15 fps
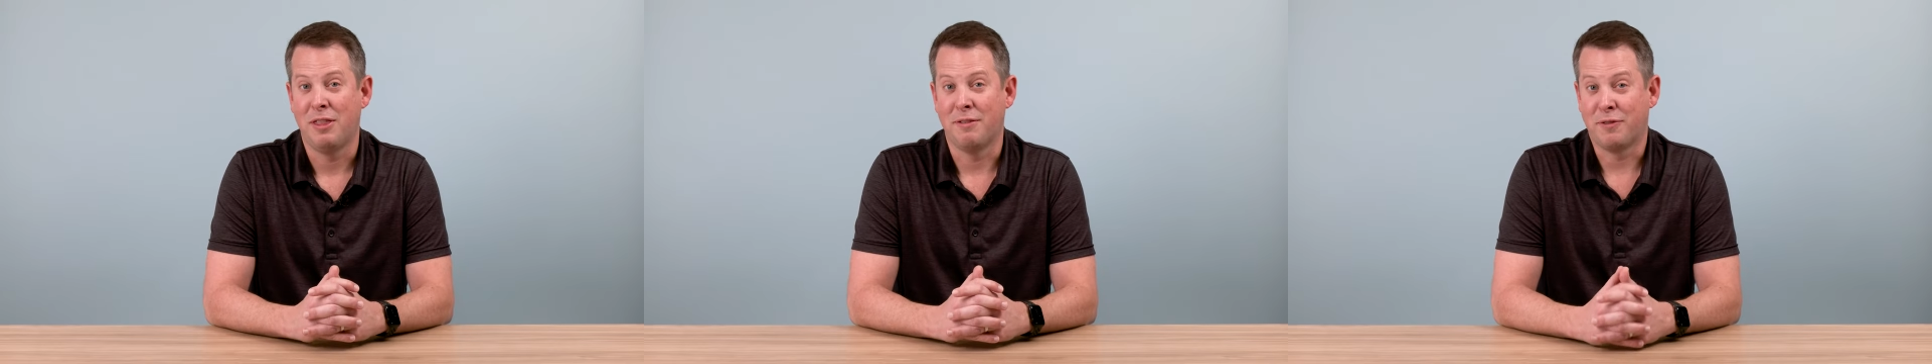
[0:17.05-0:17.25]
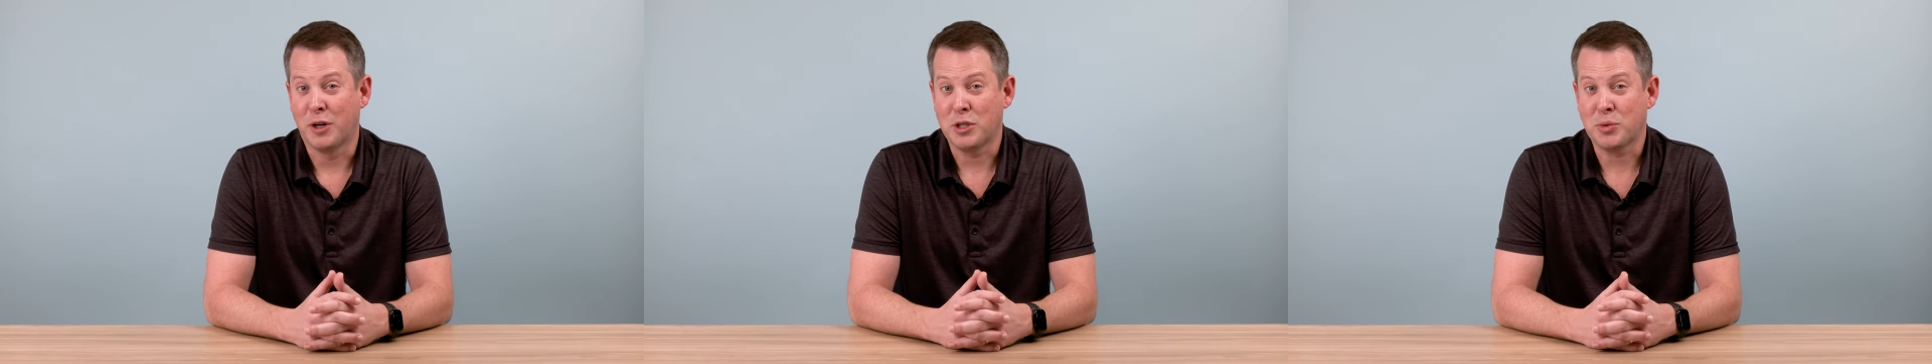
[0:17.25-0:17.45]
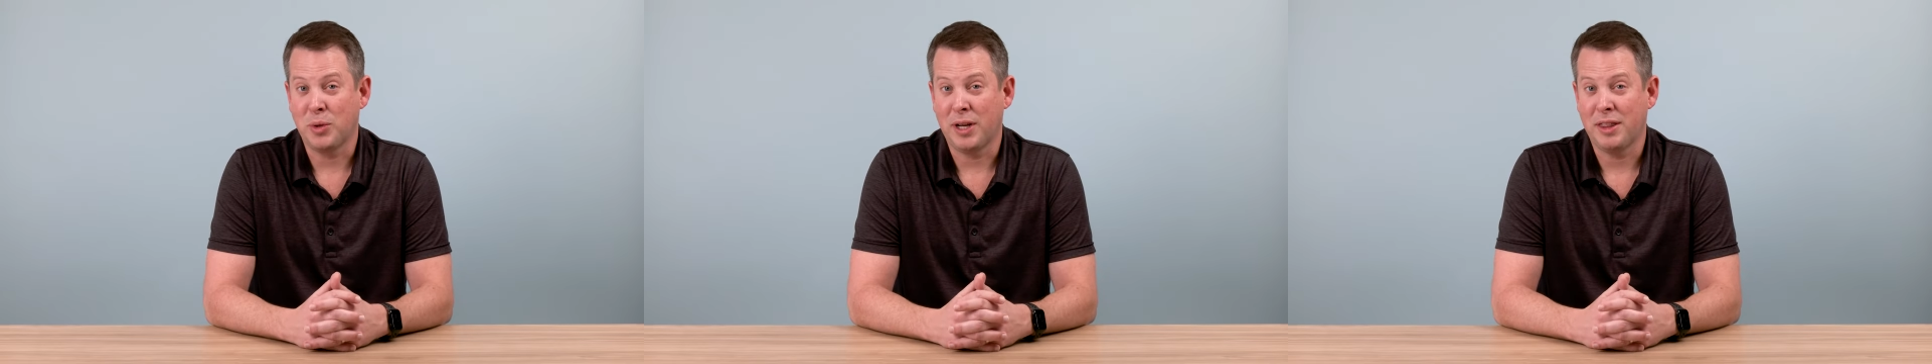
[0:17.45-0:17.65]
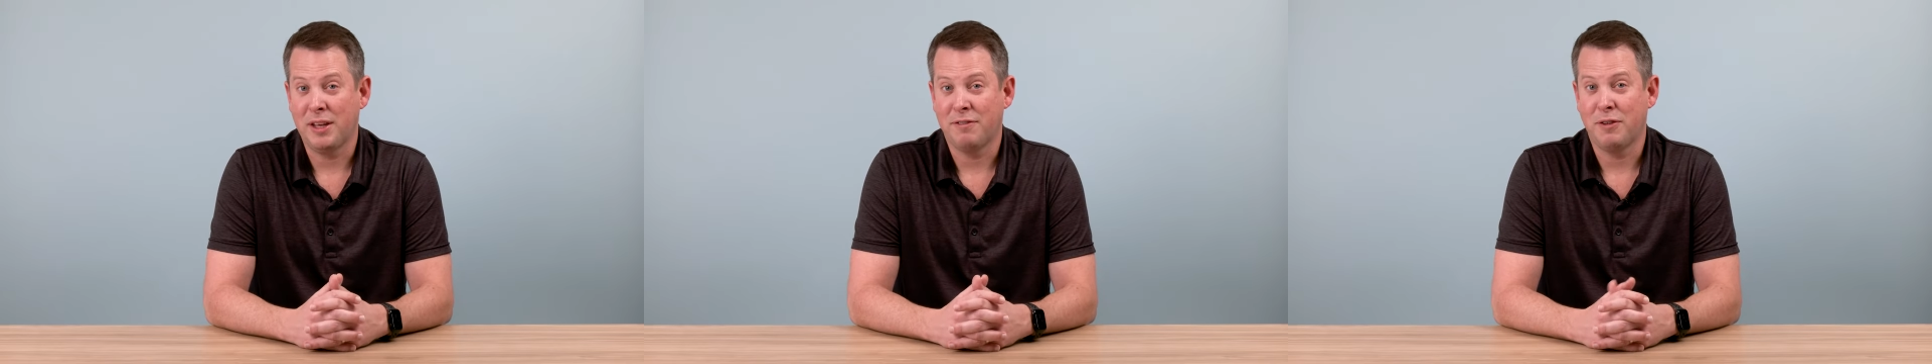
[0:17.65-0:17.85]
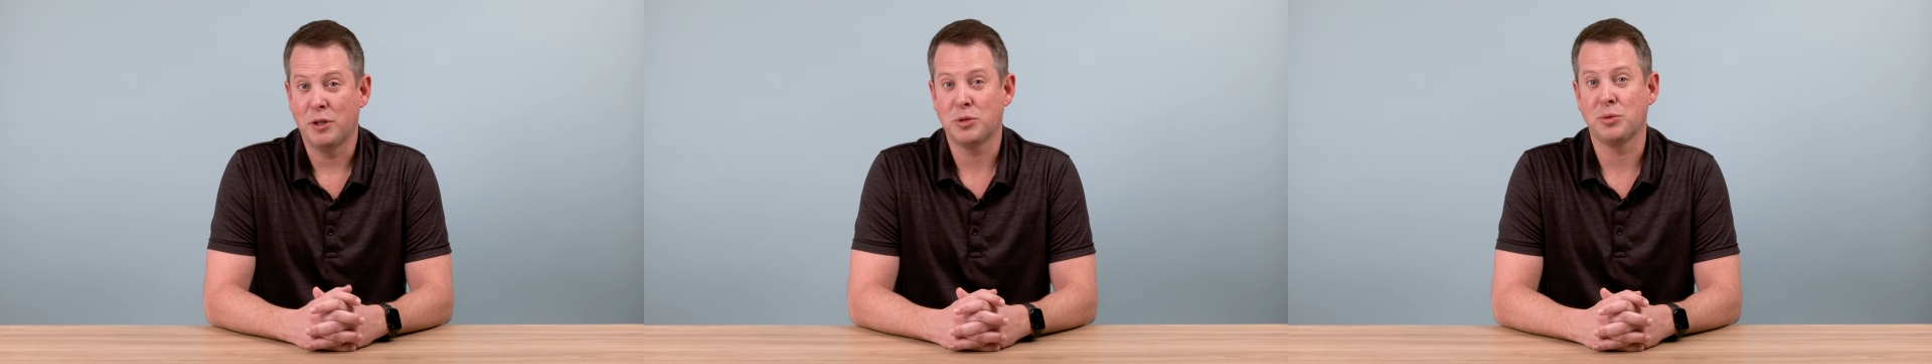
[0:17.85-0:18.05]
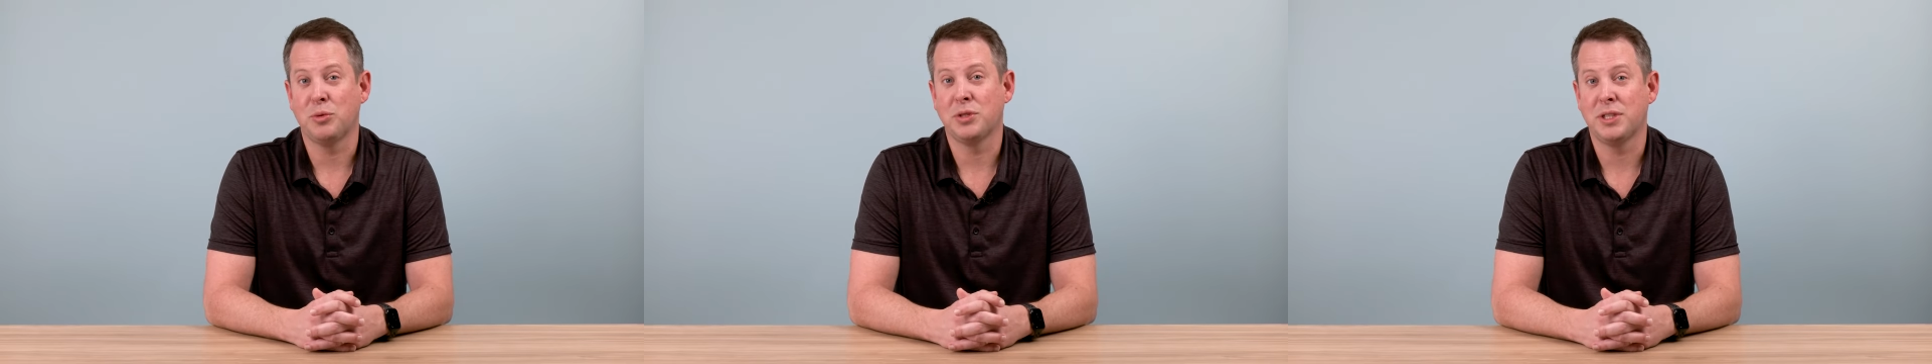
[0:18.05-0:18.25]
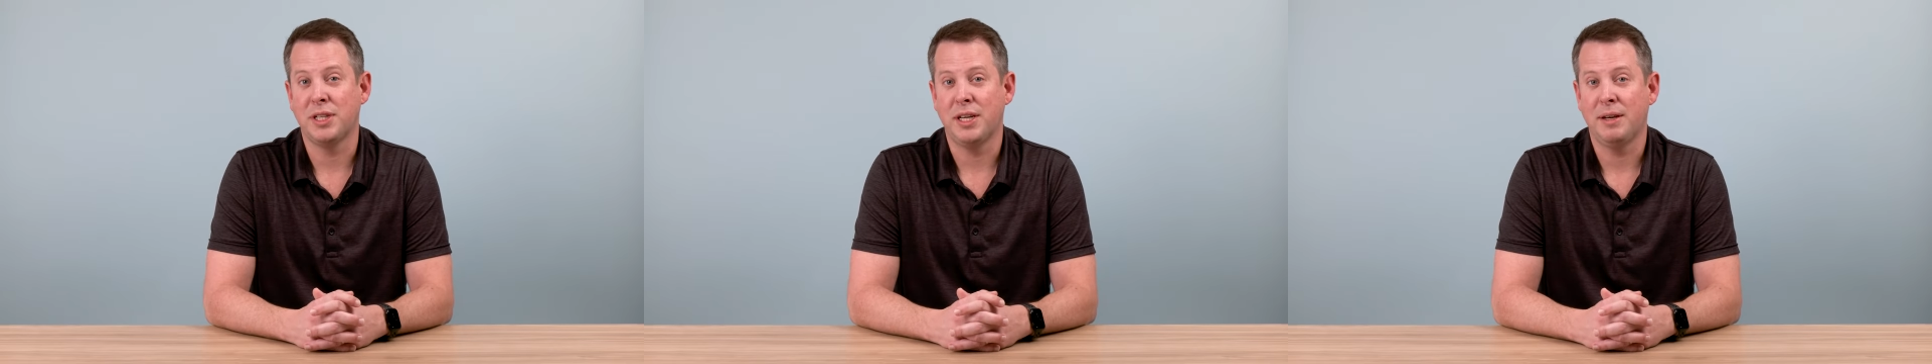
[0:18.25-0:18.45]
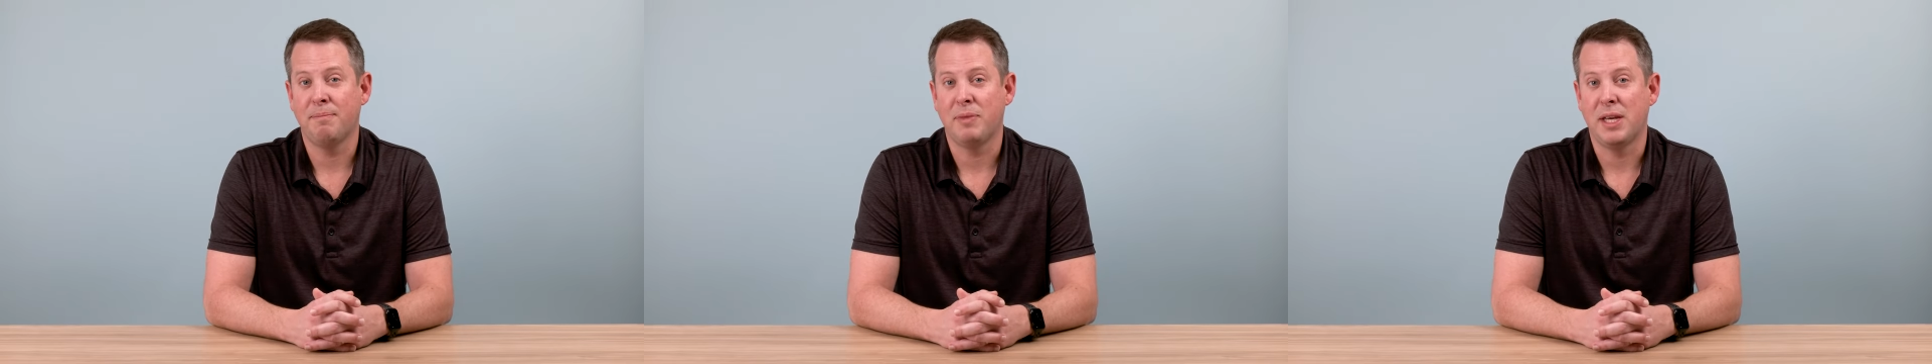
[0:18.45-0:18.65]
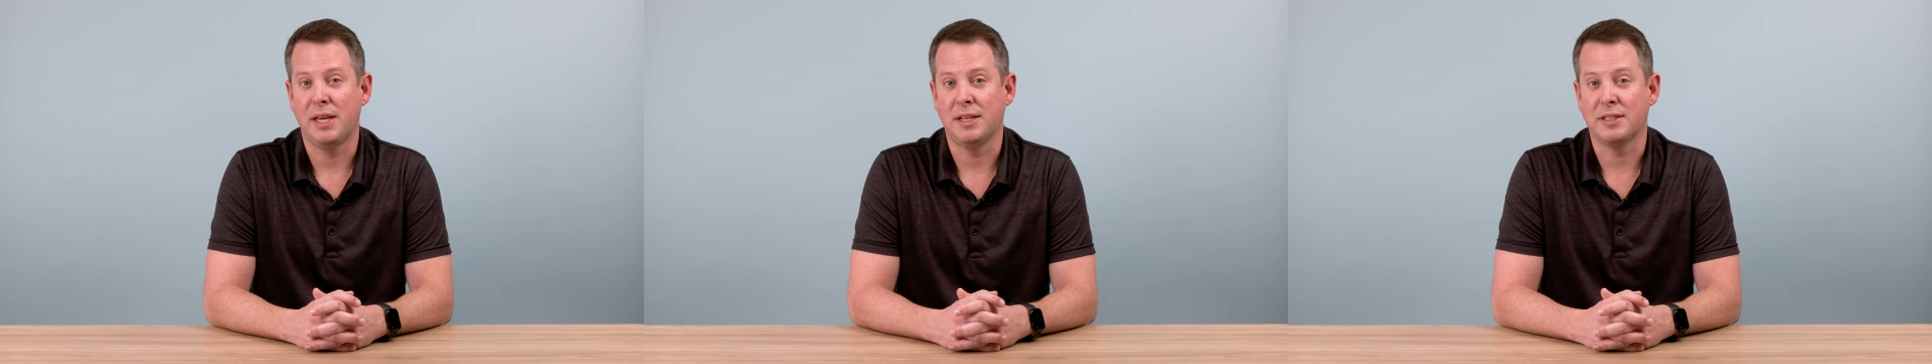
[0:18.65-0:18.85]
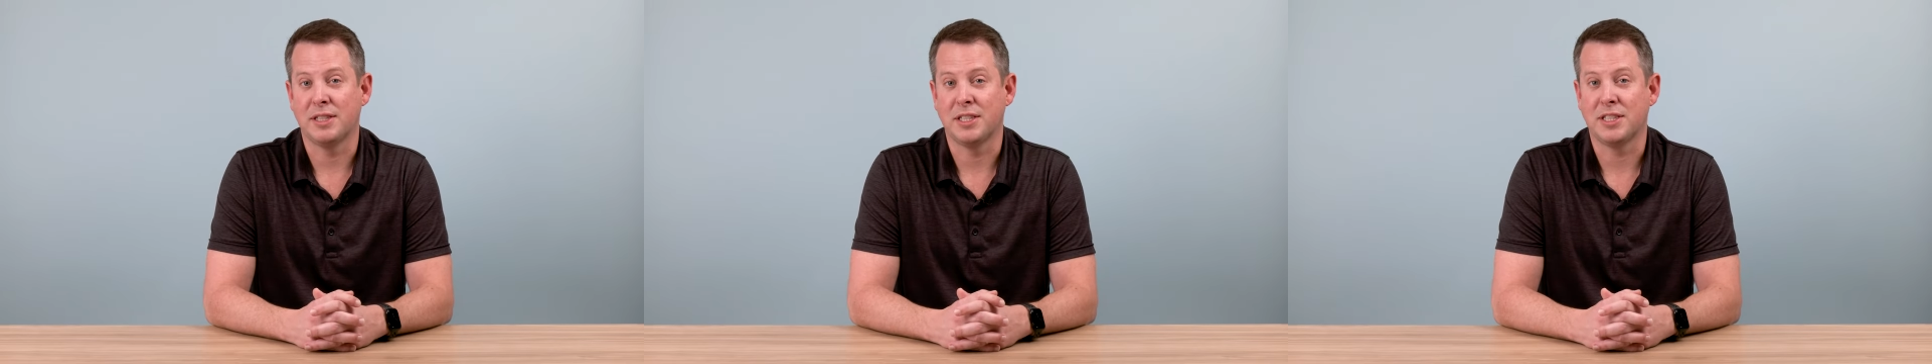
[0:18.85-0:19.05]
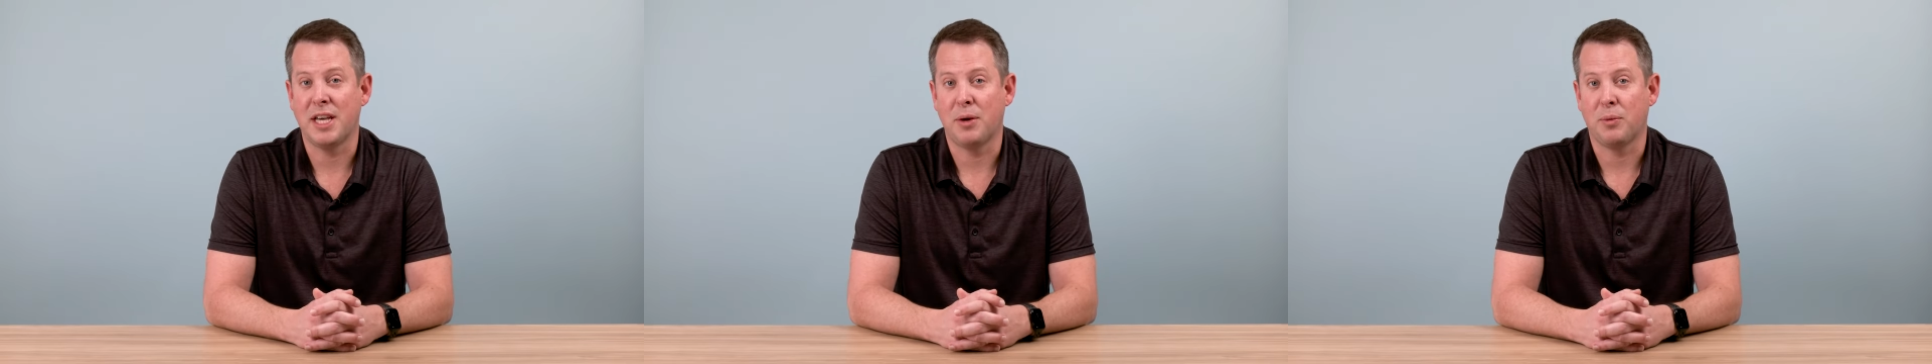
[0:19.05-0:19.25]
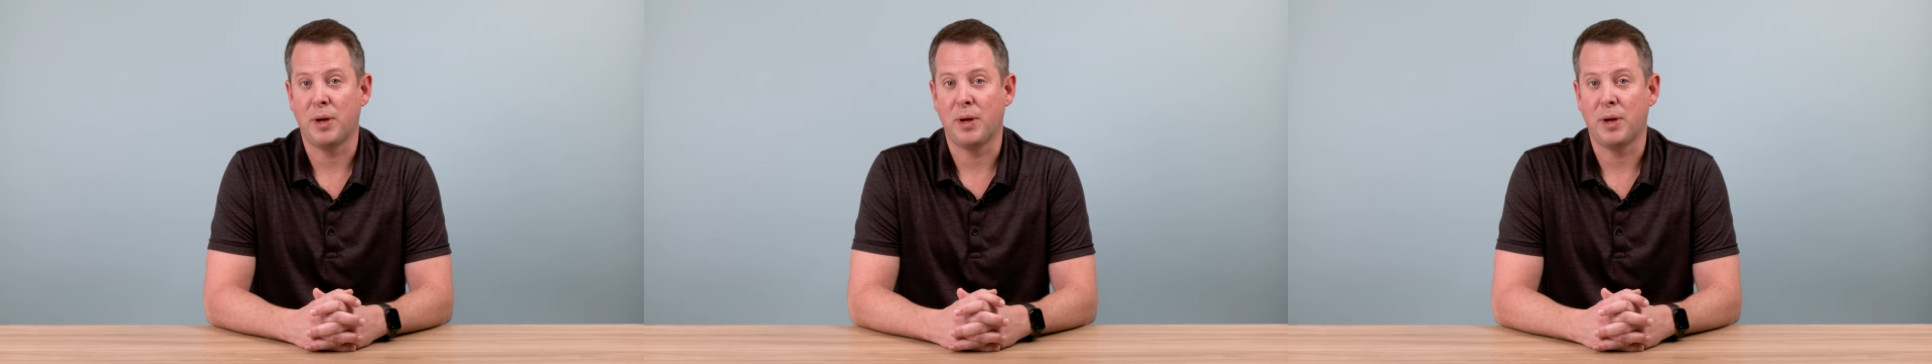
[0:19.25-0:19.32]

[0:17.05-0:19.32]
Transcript: the first one I think folks will see is the set